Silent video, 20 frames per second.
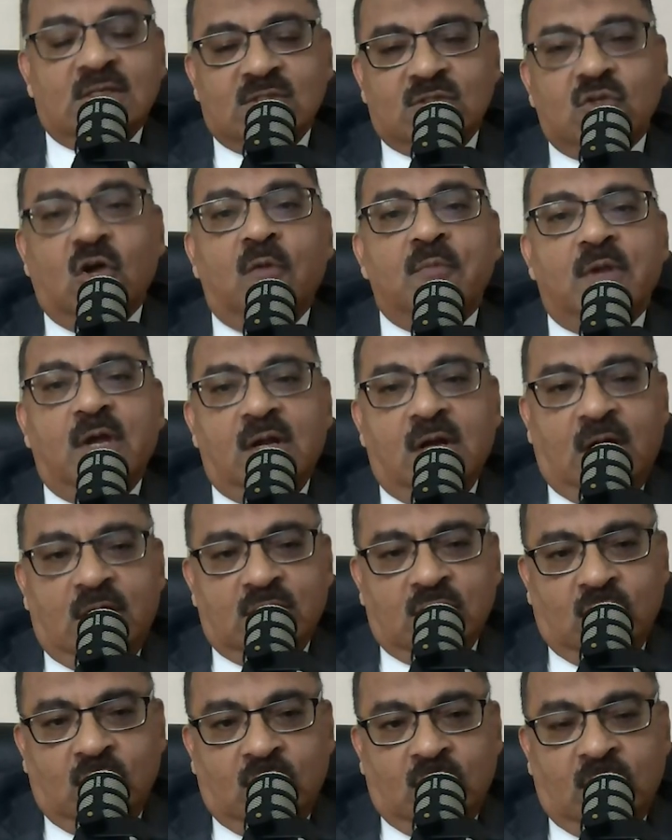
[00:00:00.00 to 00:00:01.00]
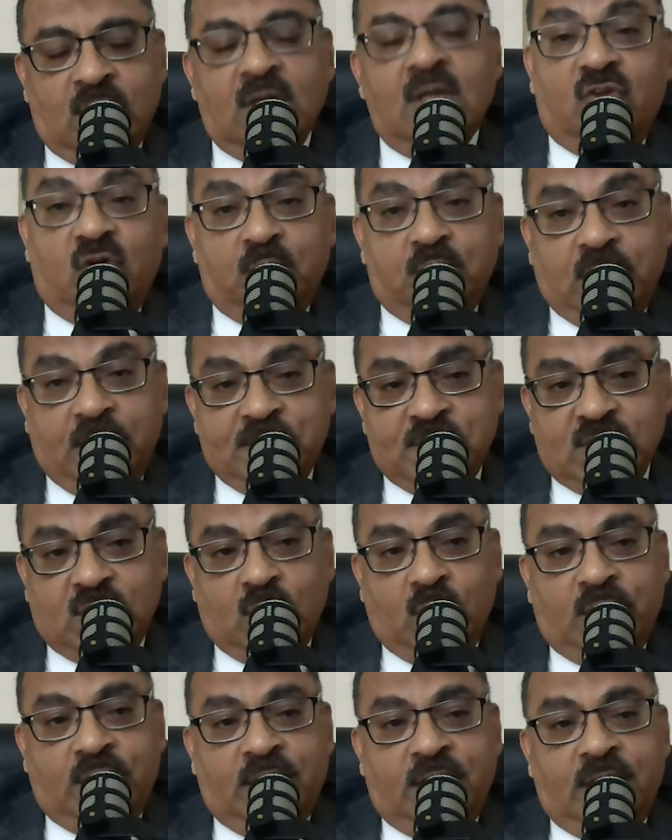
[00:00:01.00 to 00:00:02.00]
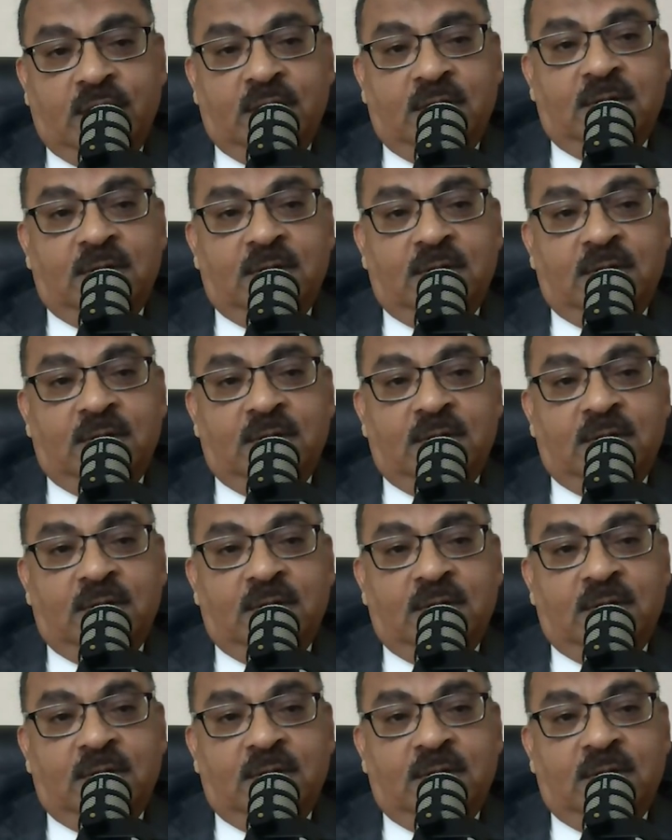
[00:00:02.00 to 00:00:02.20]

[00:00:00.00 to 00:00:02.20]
Saumya Rathor from PepsiCo India.